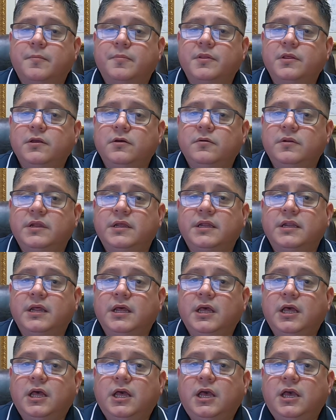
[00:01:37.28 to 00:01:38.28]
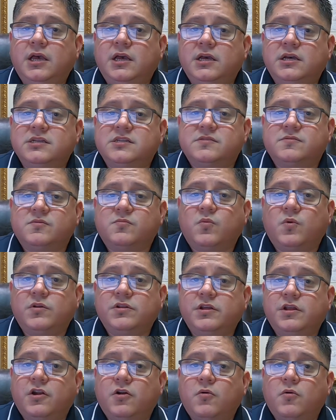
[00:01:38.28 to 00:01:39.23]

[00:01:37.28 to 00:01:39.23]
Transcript: of the unit is what